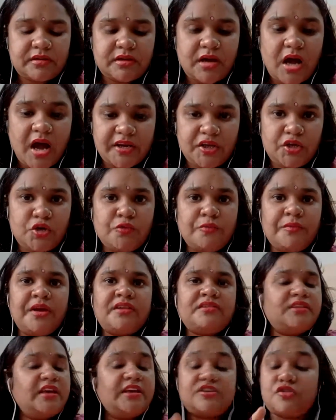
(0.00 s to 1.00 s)

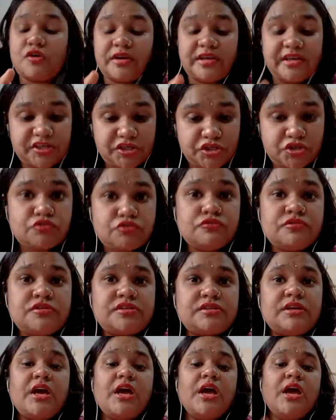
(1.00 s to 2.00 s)
argument, no, sorry, issues,
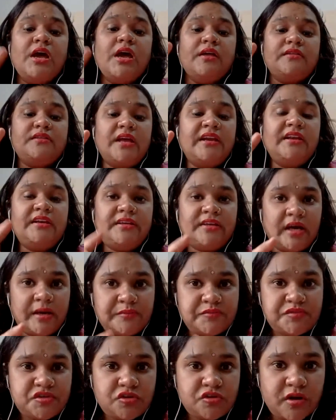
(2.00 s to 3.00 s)
then it
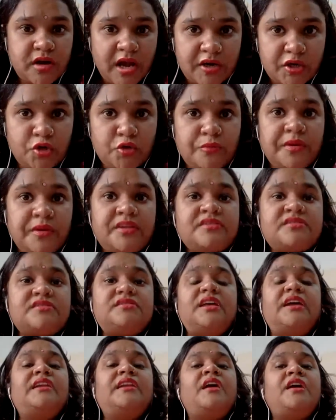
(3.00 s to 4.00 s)
comes your arguments,
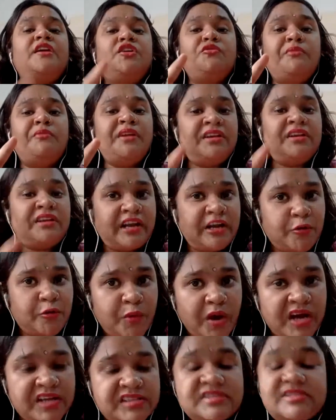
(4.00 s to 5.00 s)
then argument
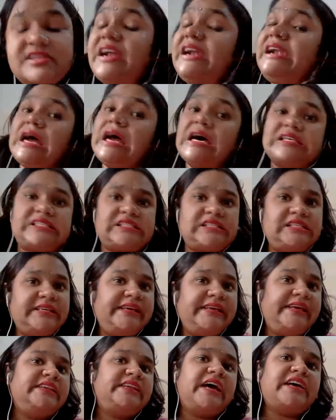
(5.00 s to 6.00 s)
advance, and lastly
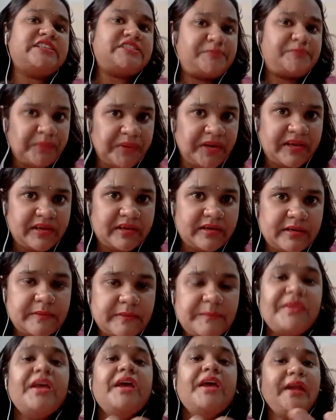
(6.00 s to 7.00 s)
it has prayer.
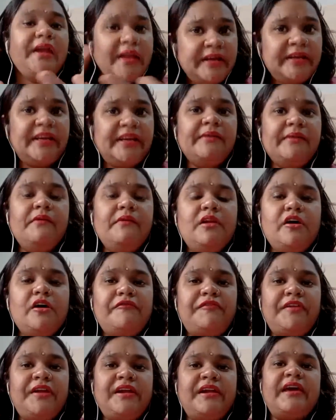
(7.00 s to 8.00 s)
In table of
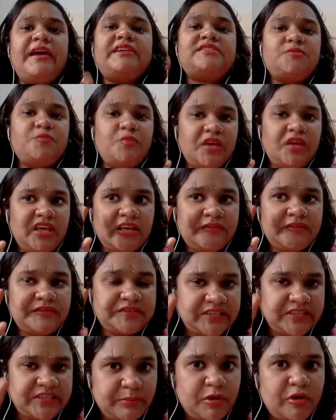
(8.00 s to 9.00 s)
index we give
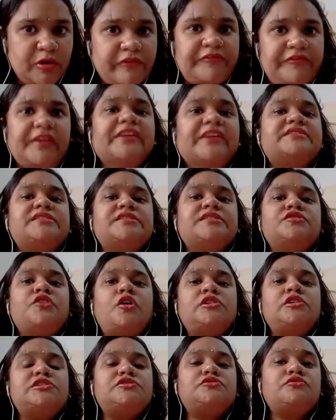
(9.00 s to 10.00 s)
table of cases
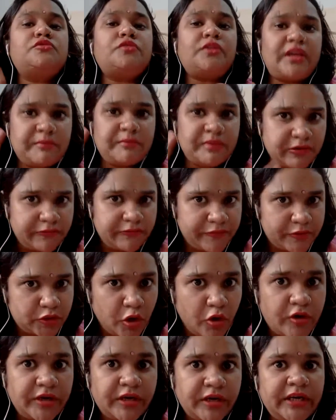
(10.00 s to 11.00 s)
also, table of
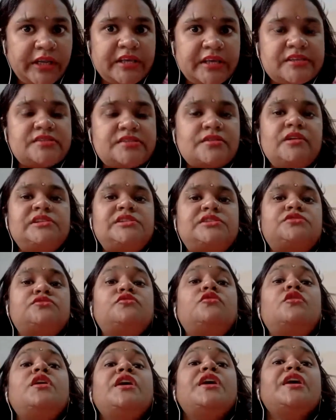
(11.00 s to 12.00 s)
authorities
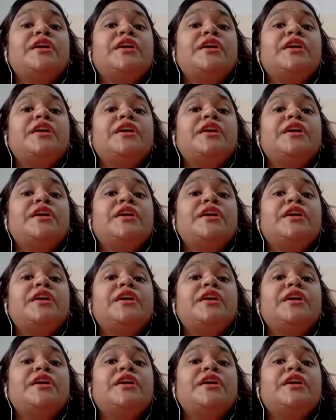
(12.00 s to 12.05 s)
also,